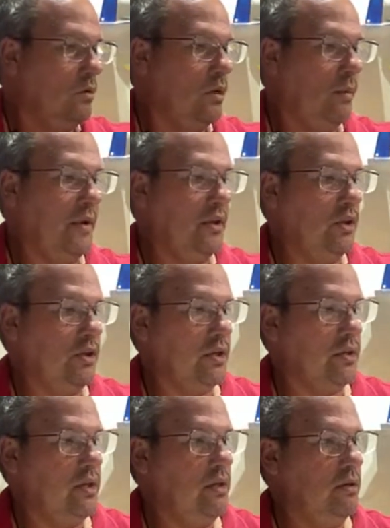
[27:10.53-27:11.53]
I mean, look
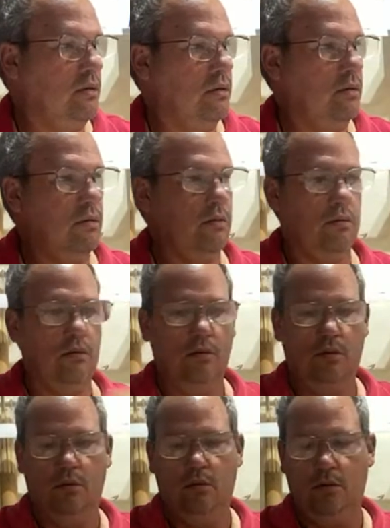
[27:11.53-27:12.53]
at the
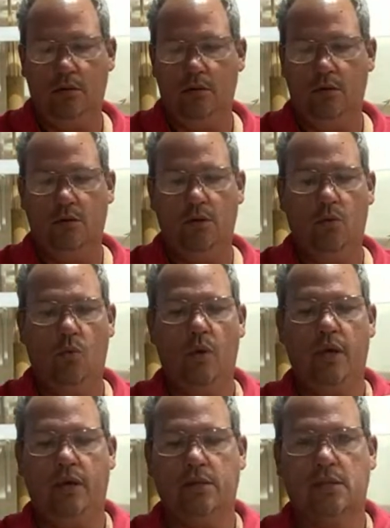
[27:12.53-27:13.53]

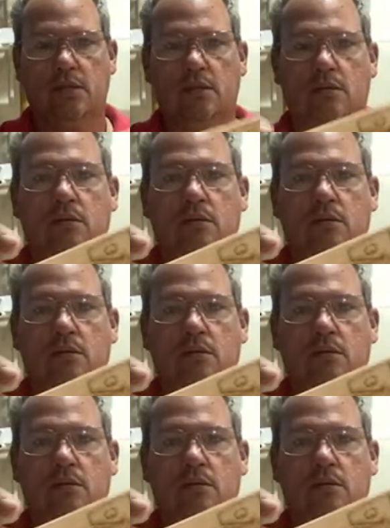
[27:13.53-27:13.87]
wings.